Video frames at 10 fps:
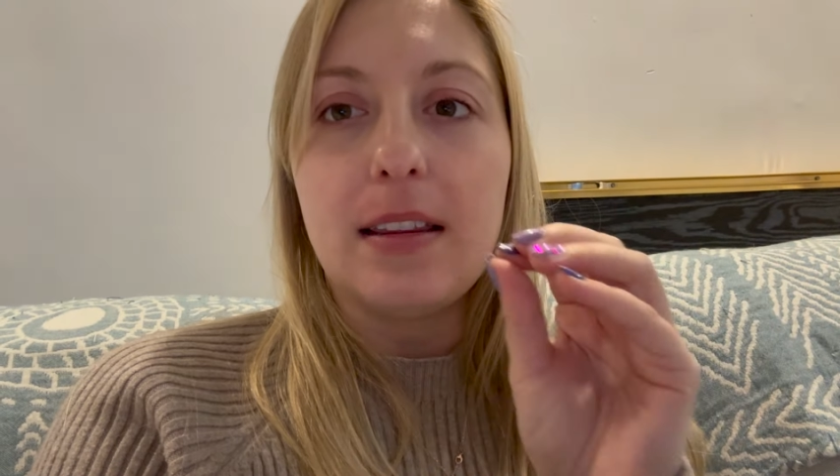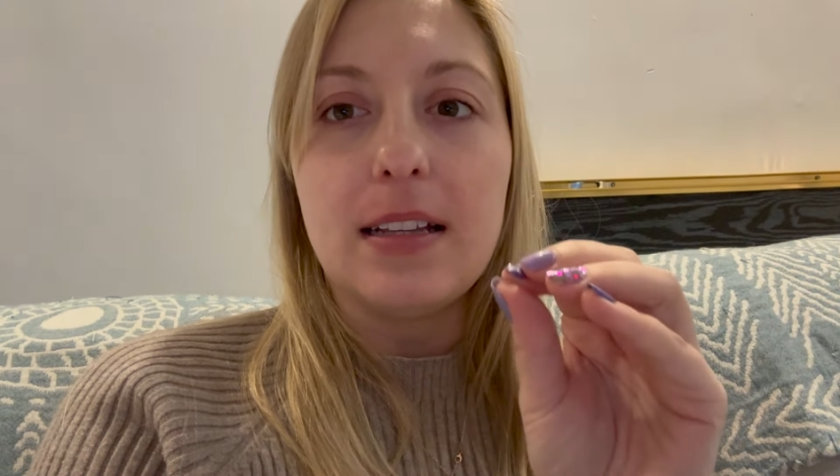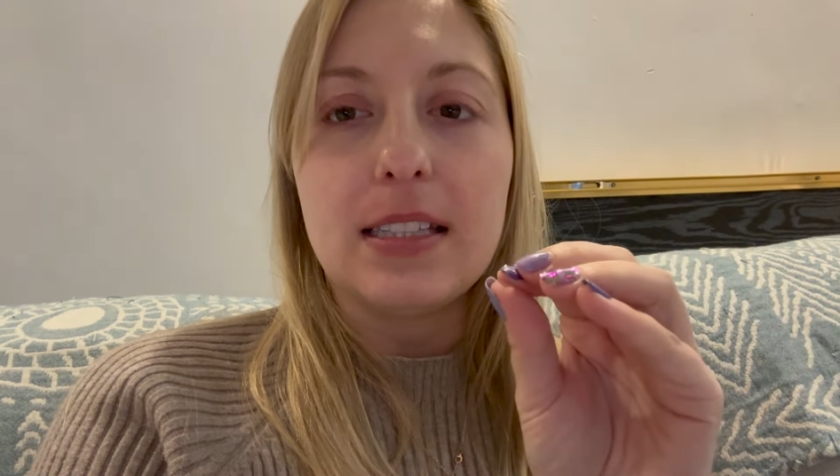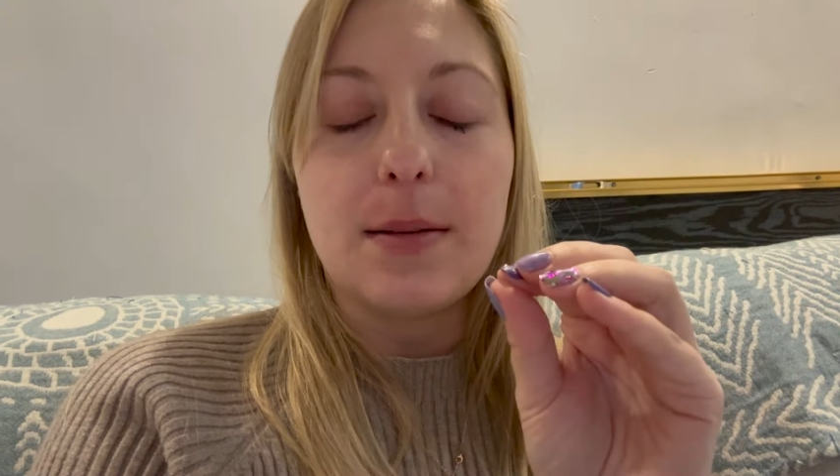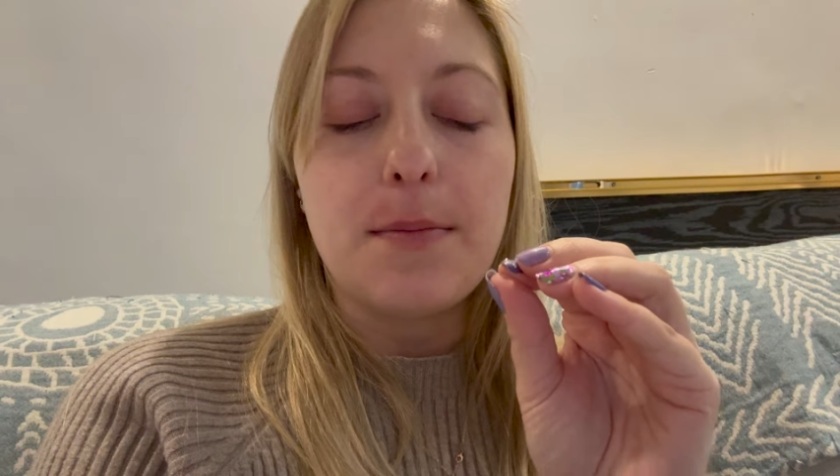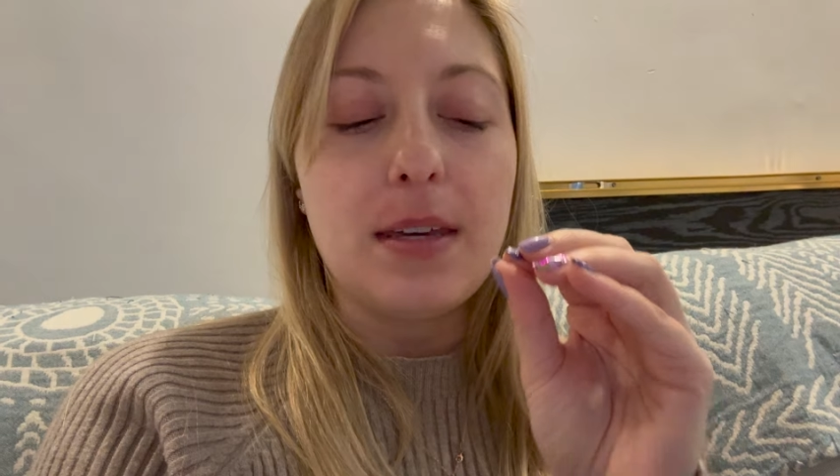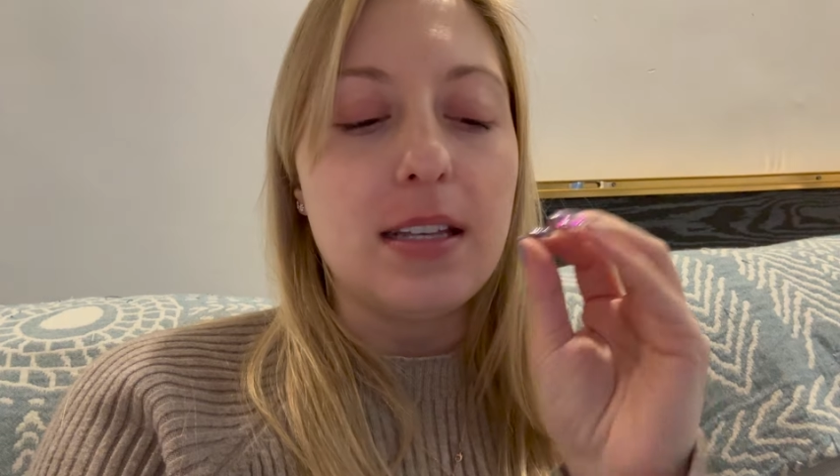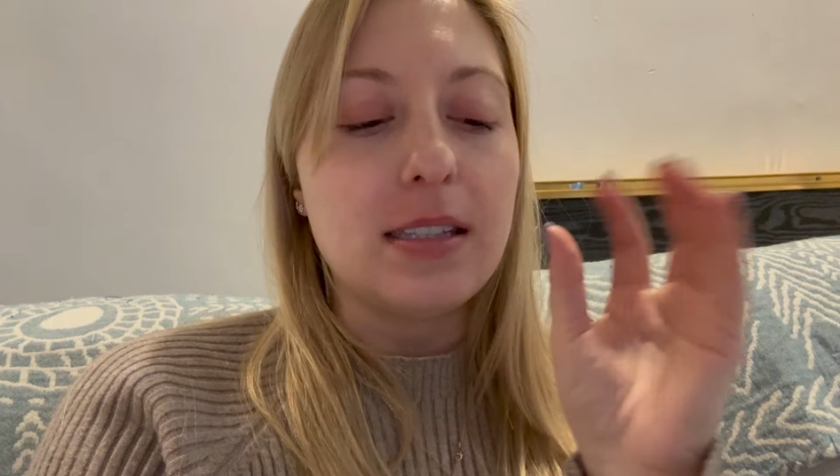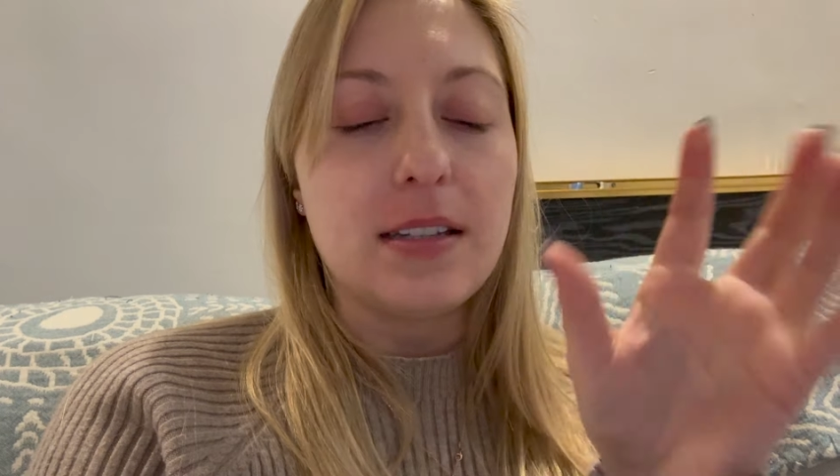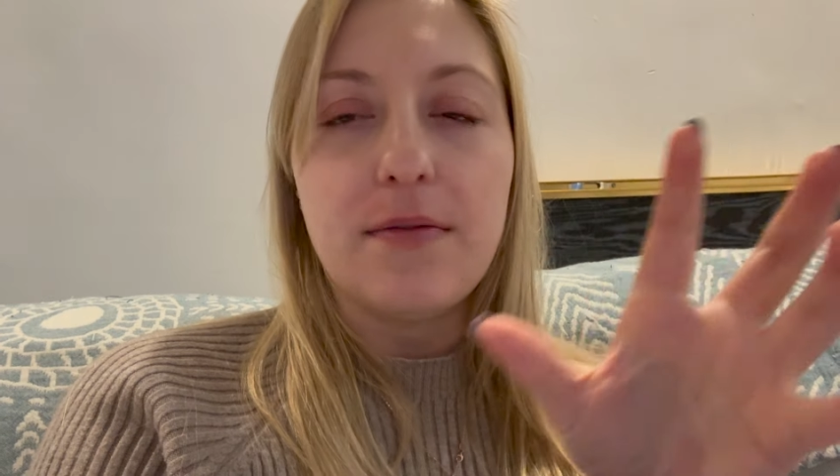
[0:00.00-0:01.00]
and then some
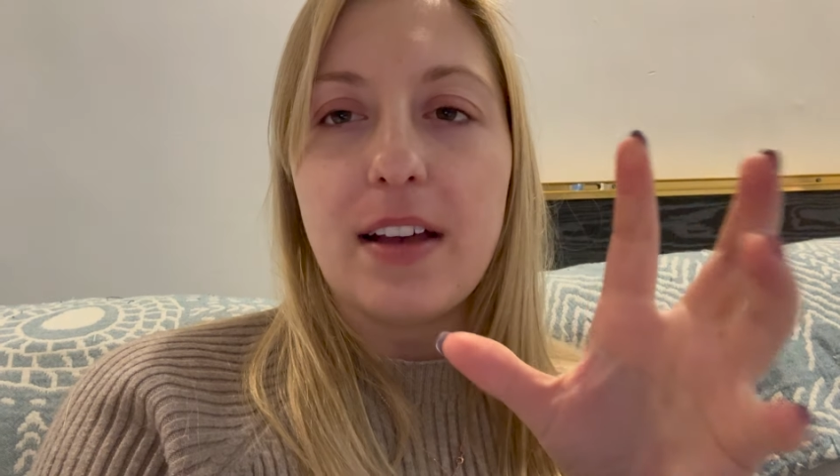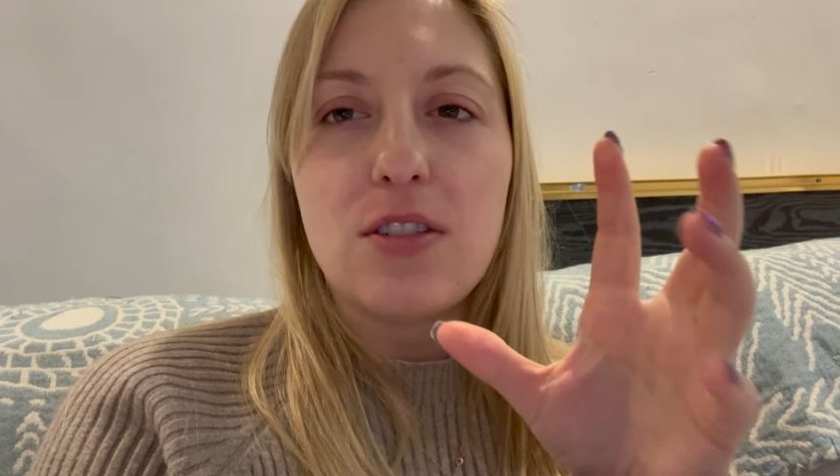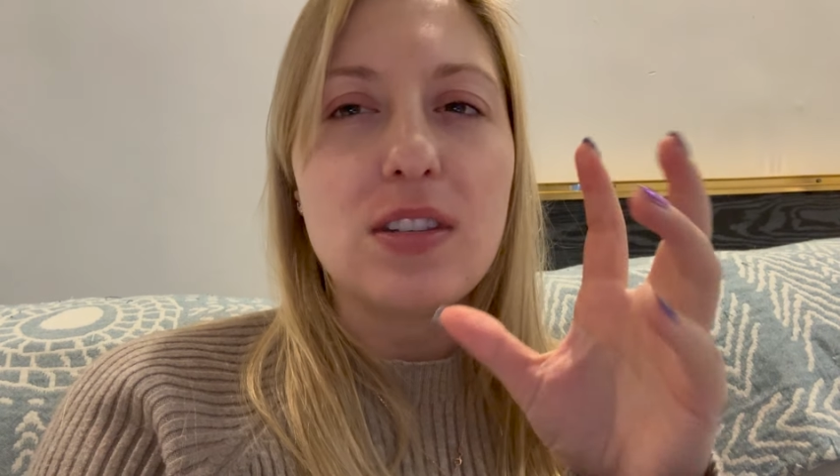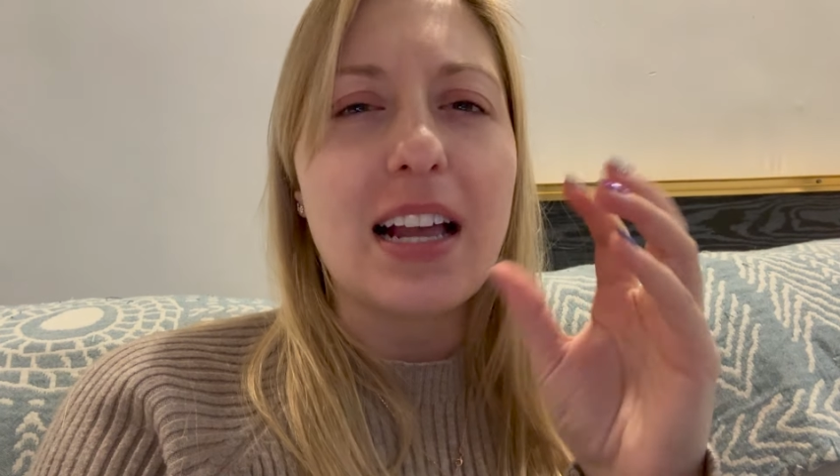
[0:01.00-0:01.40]
meats and veggies.